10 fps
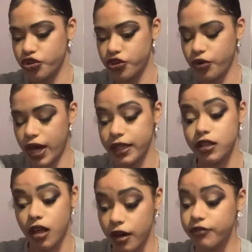cute. I
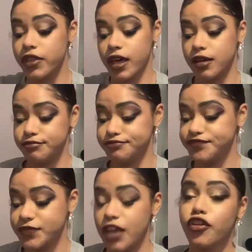love them.
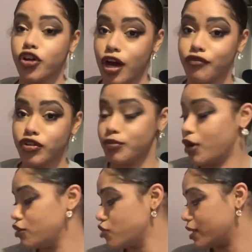And they're comfortable.
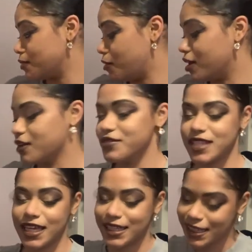I tried them on. I was
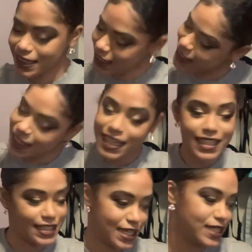like,
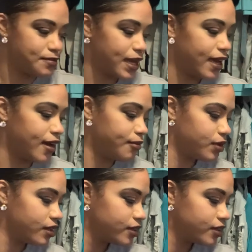yes, ma'am.